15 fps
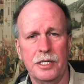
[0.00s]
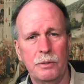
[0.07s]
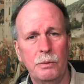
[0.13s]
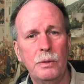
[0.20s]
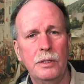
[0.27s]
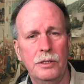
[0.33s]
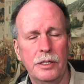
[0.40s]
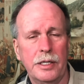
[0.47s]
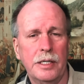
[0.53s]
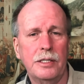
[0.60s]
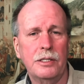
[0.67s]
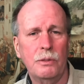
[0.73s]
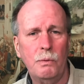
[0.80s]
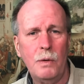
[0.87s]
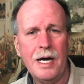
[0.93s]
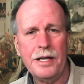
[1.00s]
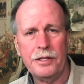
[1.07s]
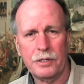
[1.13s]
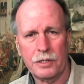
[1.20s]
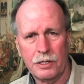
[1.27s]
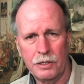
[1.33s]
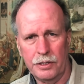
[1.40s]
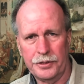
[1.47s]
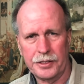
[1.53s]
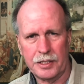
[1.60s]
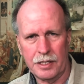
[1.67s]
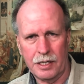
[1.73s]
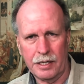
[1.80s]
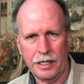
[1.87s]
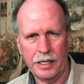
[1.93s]
and we'll look into why they're called the
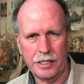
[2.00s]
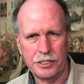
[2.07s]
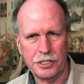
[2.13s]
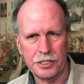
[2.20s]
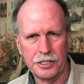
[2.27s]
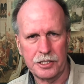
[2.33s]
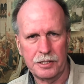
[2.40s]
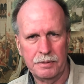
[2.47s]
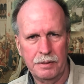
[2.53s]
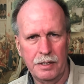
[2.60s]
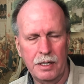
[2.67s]
Dark Ages.